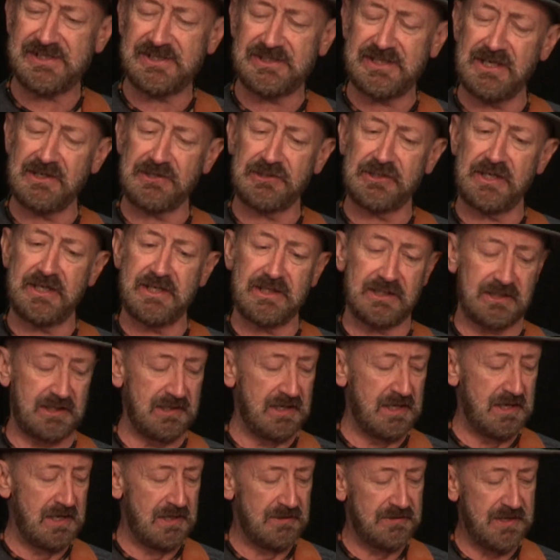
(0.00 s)
still think
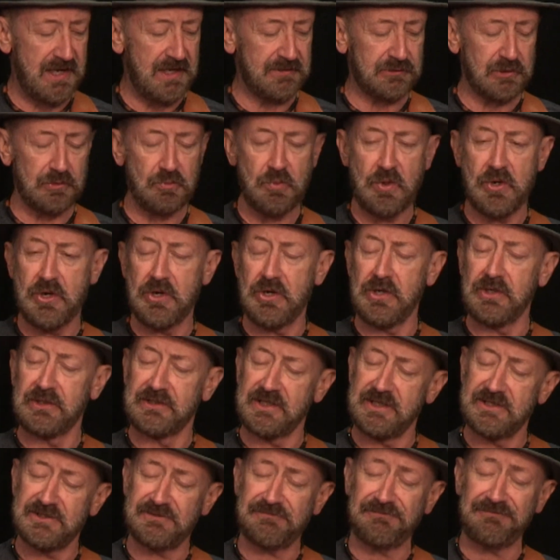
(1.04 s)
that the world
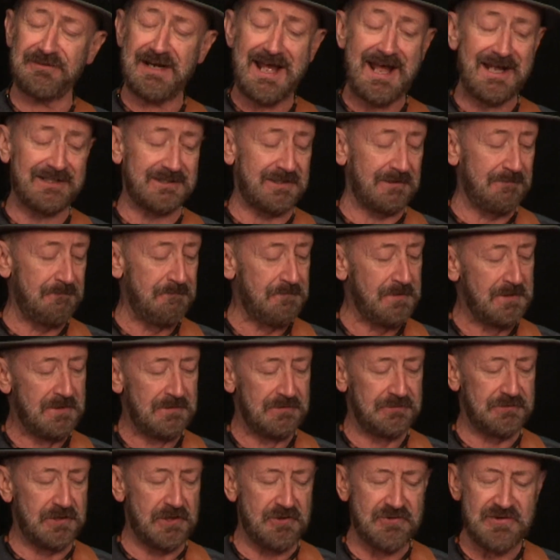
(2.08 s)
is flat.
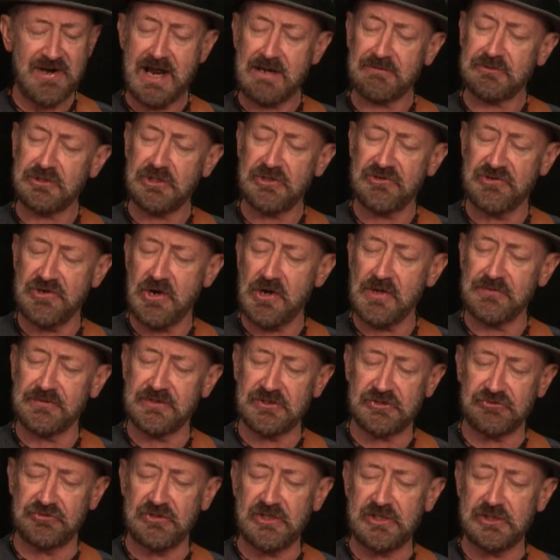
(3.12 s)
They're out here on
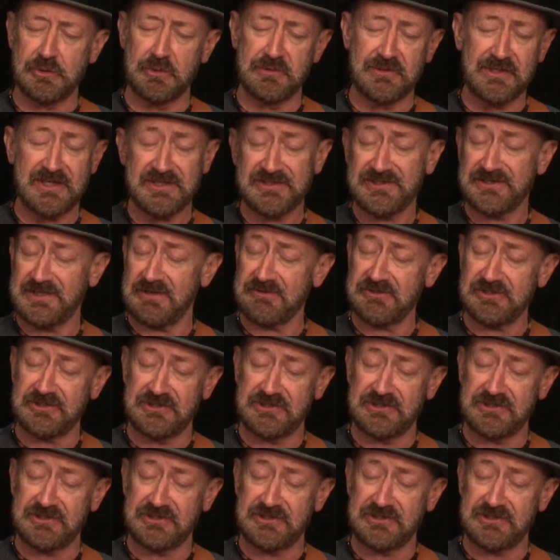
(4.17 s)
the streets with this, so